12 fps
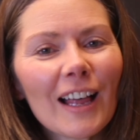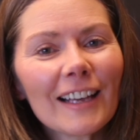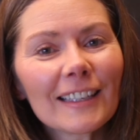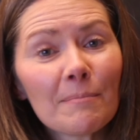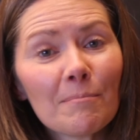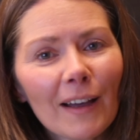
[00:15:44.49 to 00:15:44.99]

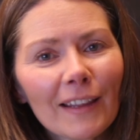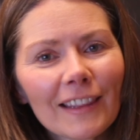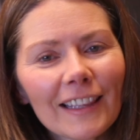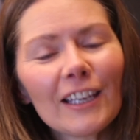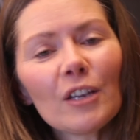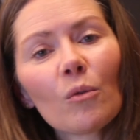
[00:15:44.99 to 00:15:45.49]
as a
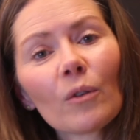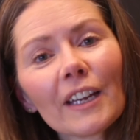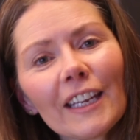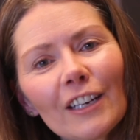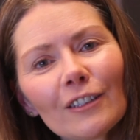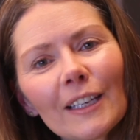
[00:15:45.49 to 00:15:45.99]
monthly or
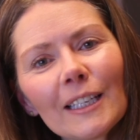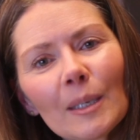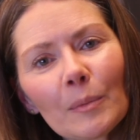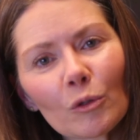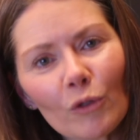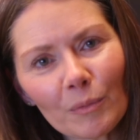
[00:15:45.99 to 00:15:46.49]
yearly
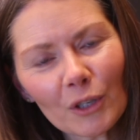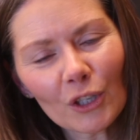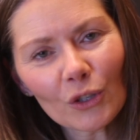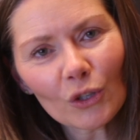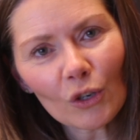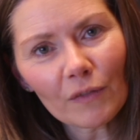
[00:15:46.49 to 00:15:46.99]
subscription
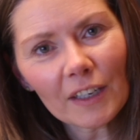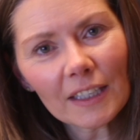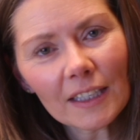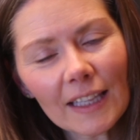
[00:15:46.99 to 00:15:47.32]
service